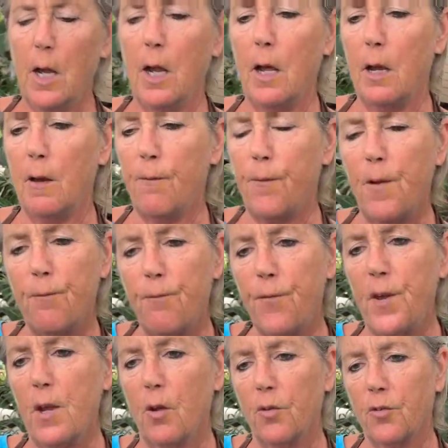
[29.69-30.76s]
And if it
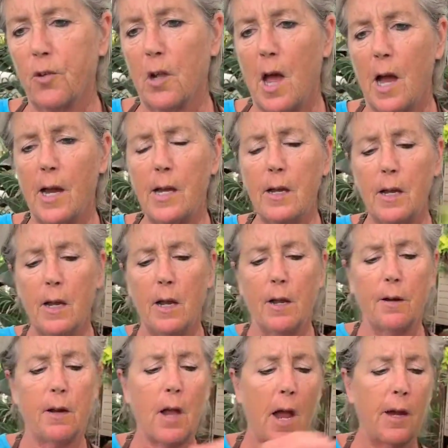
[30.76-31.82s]
feels light
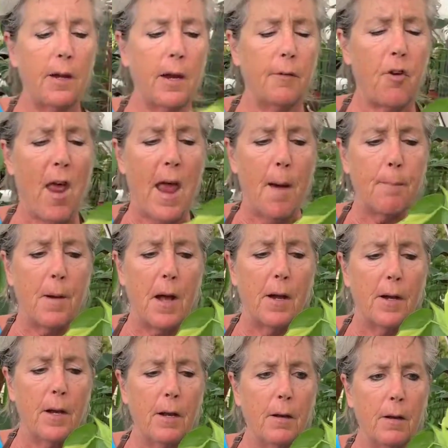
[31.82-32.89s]
and kind of tap
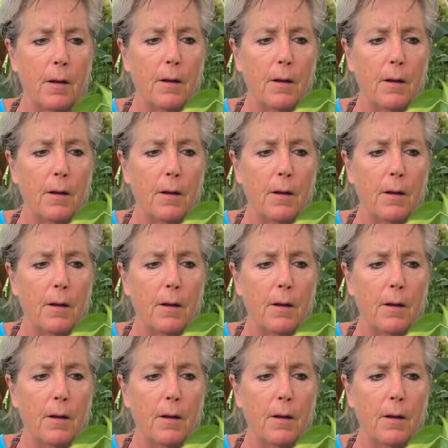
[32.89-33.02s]
on it,